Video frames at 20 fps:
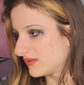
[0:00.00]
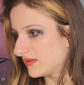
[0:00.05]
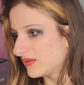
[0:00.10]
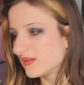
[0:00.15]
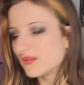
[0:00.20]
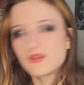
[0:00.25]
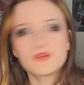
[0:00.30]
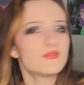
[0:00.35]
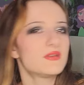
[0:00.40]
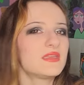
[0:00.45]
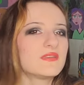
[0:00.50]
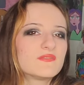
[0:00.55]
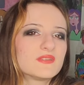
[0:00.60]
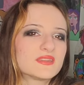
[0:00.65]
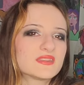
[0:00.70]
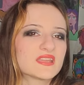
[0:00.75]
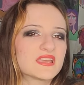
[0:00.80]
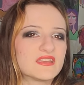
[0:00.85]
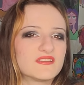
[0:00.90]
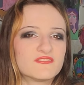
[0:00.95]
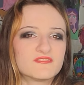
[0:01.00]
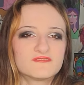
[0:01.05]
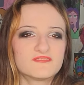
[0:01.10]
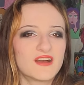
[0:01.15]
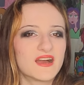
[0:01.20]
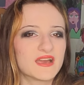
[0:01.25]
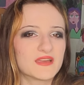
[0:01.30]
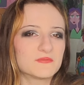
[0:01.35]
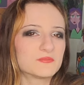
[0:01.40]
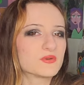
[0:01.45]
you know, even like
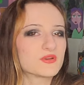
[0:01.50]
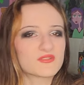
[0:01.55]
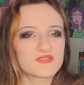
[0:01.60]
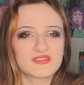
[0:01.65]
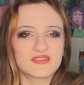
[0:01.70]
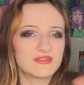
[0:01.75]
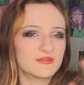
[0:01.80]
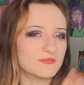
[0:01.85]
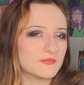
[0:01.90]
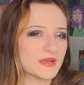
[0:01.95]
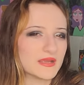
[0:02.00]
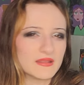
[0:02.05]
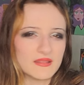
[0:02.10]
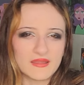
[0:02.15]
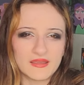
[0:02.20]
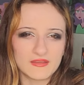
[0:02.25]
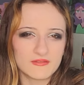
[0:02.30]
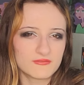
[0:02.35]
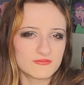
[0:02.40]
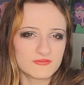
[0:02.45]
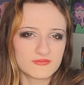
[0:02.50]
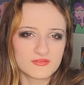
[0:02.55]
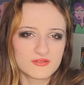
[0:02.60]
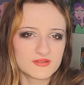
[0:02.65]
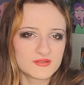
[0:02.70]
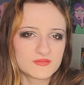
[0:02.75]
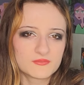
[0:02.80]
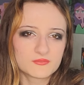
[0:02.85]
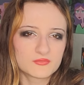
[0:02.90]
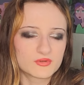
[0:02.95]
5% of my life
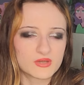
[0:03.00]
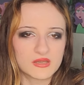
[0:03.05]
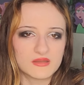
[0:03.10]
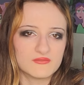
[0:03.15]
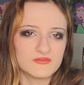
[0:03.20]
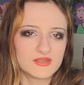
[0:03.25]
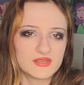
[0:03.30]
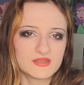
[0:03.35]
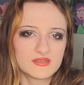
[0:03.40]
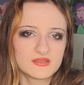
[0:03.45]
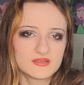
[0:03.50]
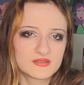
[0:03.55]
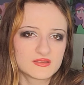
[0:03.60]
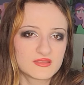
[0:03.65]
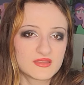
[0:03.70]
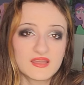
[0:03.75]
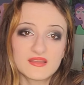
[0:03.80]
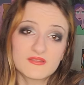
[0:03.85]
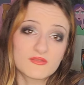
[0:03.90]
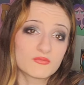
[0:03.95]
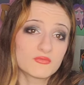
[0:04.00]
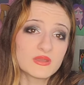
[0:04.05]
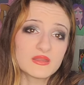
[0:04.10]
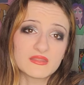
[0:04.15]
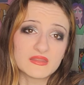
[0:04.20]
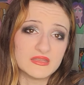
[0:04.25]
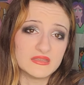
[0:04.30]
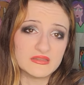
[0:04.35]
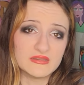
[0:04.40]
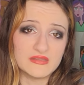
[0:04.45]
private. That's
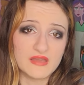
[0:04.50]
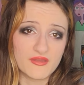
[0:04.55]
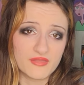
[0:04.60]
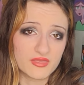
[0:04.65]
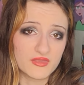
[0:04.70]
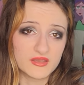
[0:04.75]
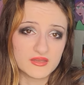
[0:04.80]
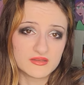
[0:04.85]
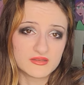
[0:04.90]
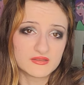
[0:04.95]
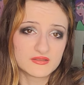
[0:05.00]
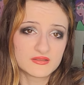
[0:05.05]
really nothing.